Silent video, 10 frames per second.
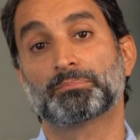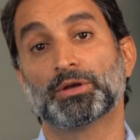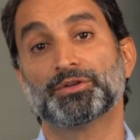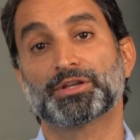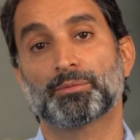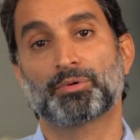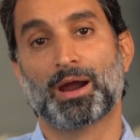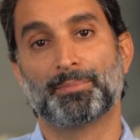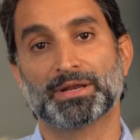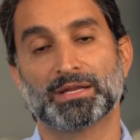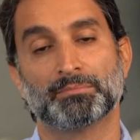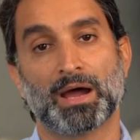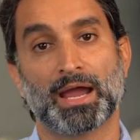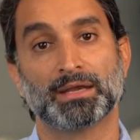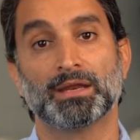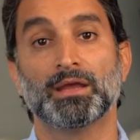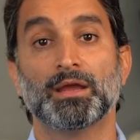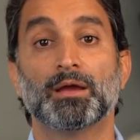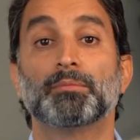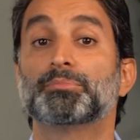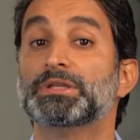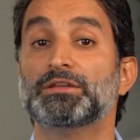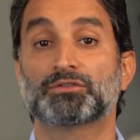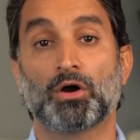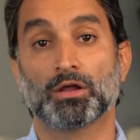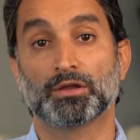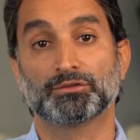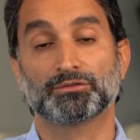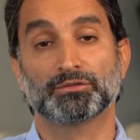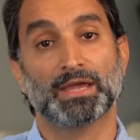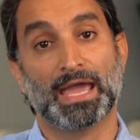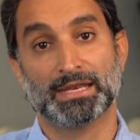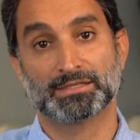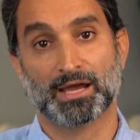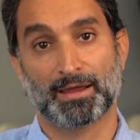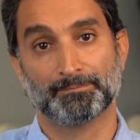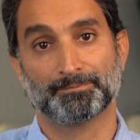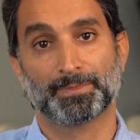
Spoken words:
building or property in mind, please call us anytime.